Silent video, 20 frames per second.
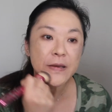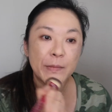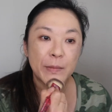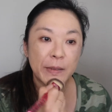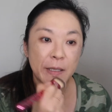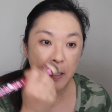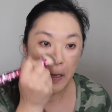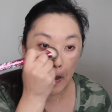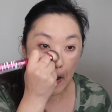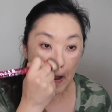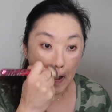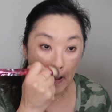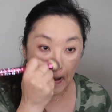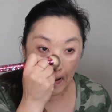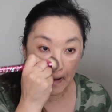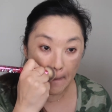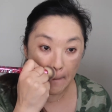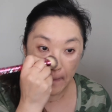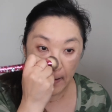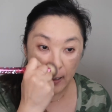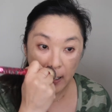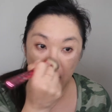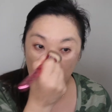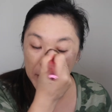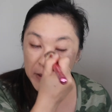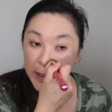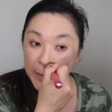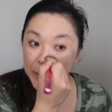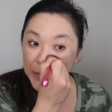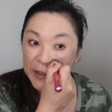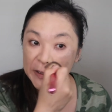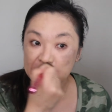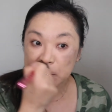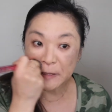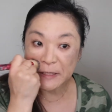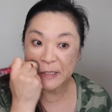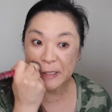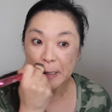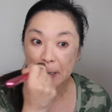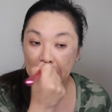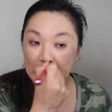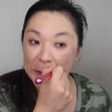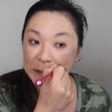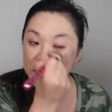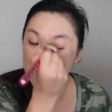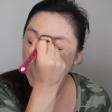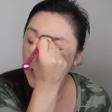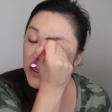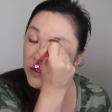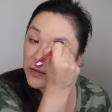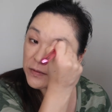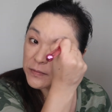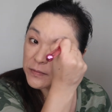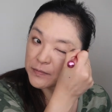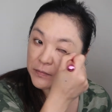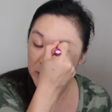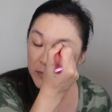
But right now, that brush is dirty, so.